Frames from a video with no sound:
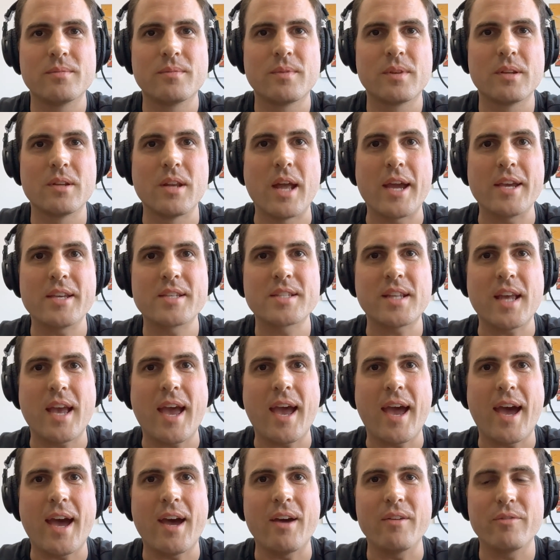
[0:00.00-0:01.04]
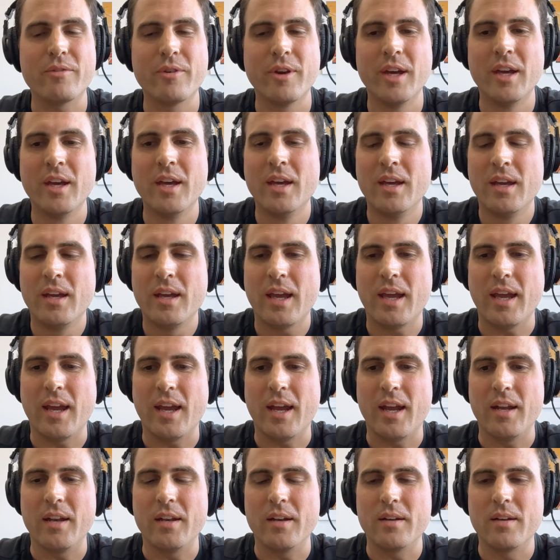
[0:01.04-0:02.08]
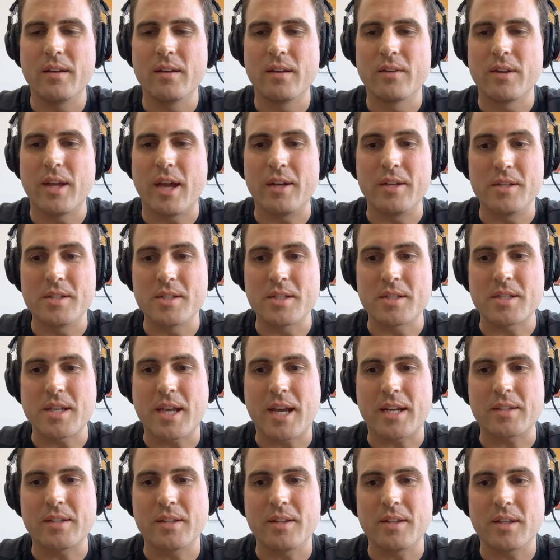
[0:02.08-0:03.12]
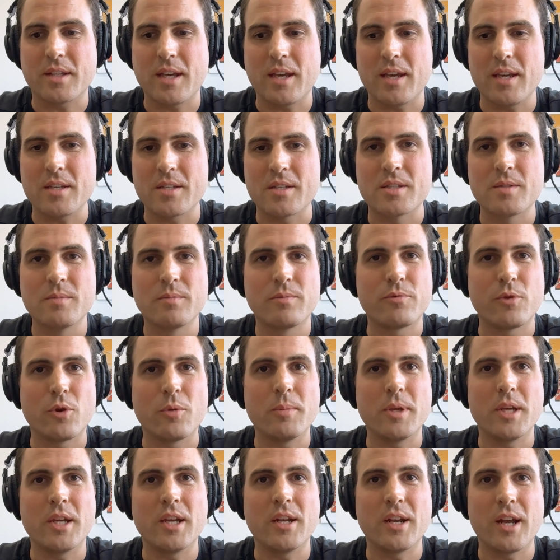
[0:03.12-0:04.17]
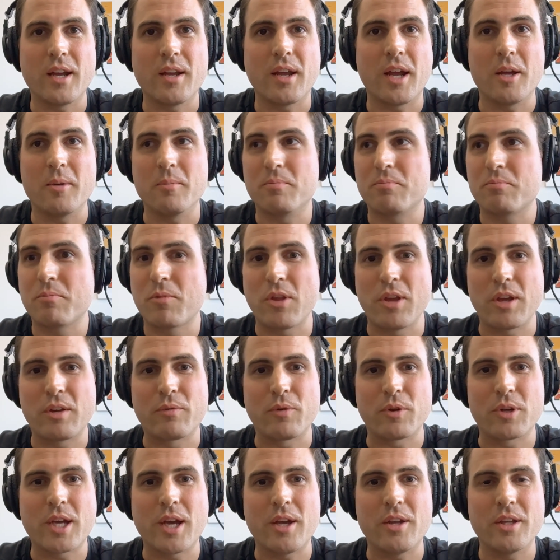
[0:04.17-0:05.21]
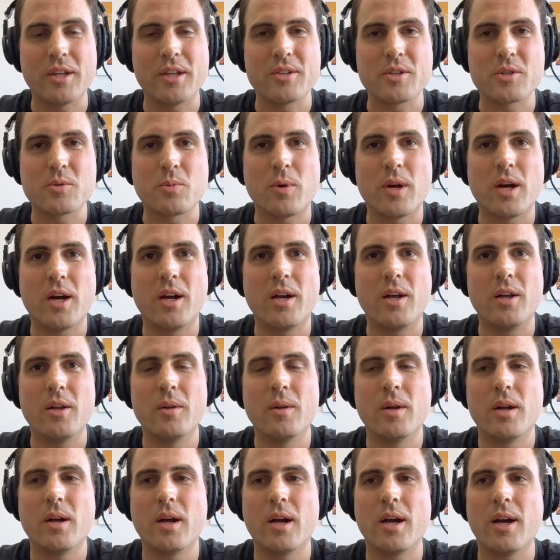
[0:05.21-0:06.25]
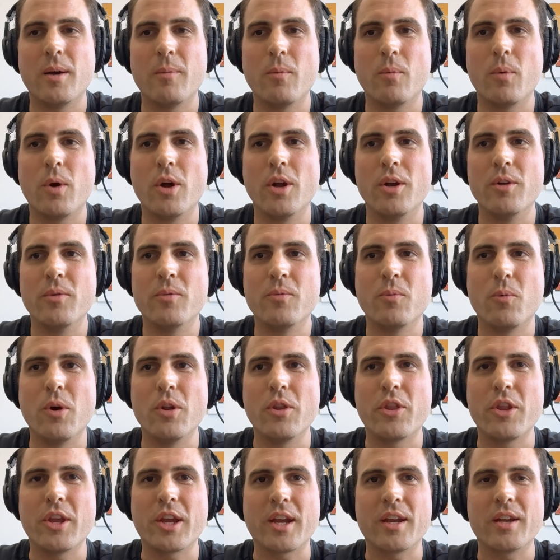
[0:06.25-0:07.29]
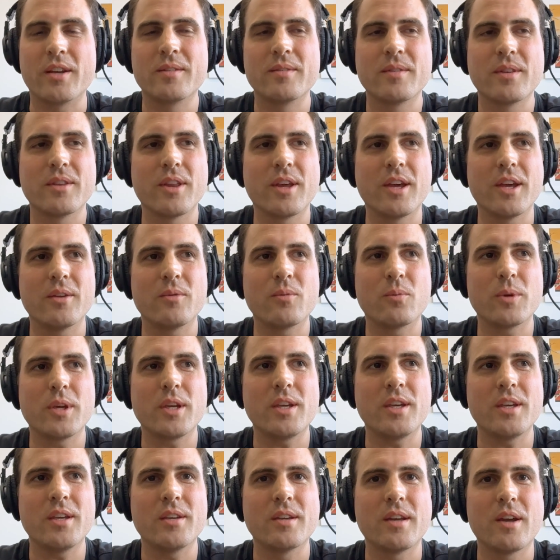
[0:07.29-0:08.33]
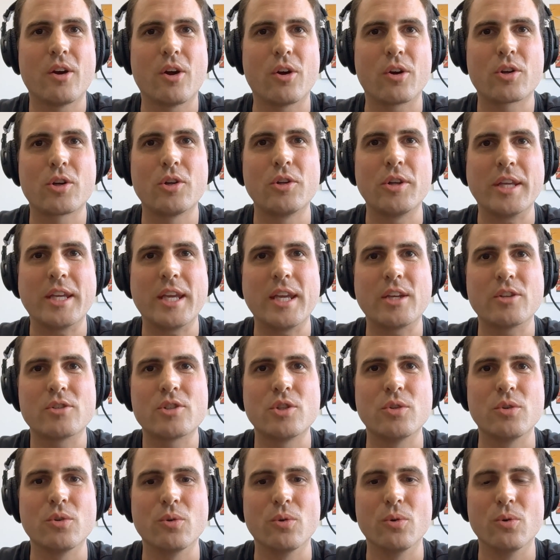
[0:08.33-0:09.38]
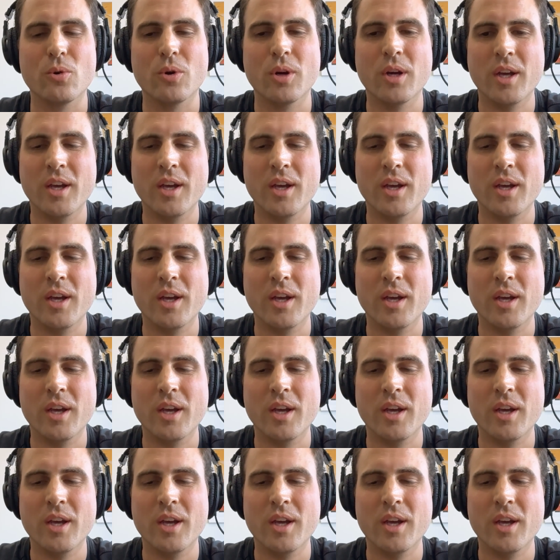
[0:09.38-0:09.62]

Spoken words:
nice to have. And that is exactly the case for me. And I think for Kelly as well. One thing that we are clinging to